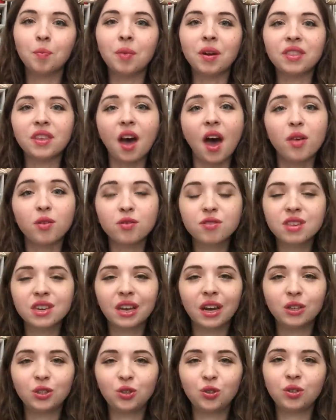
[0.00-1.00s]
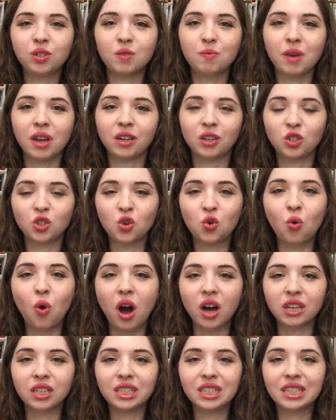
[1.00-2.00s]
But the other thing I do to manage
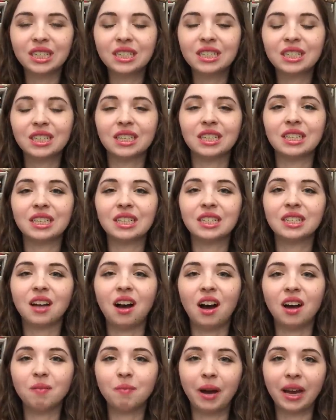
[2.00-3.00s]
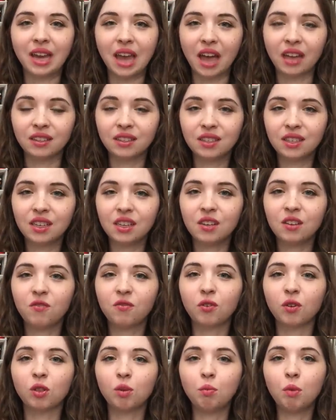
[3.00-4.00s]
quantities is on my Etsy,
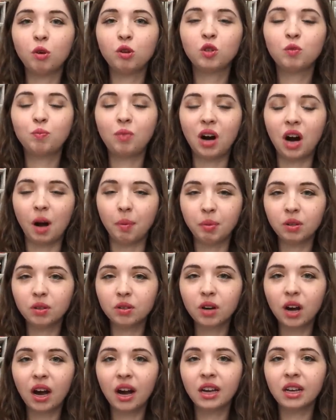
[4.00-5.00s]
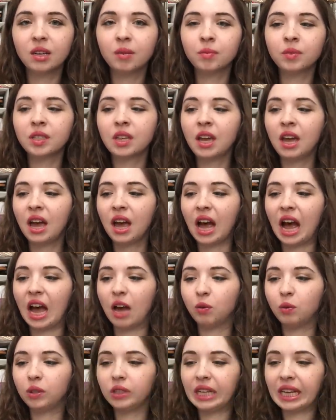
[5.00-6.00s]
for the most popular items,
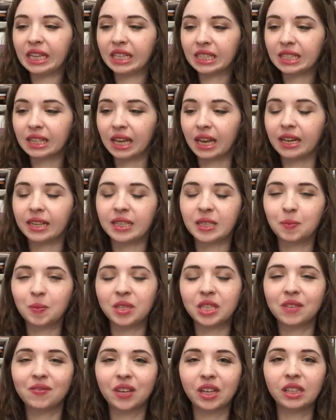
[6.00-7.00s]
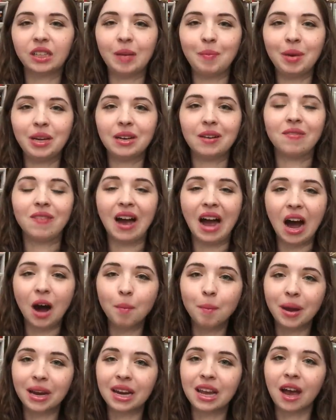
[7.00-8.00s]
I will like set a specific limit of how
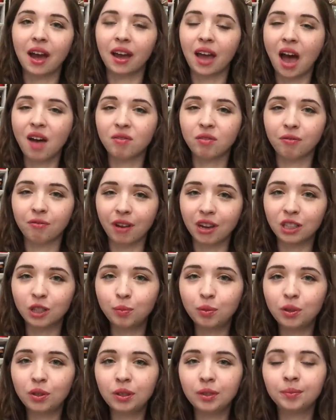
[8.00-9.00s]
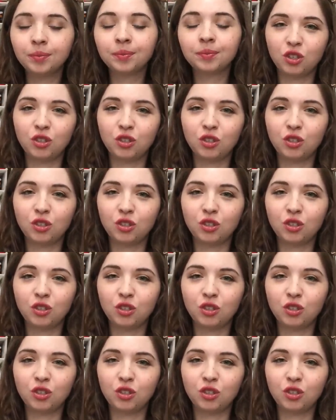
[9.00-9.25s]
many I have available.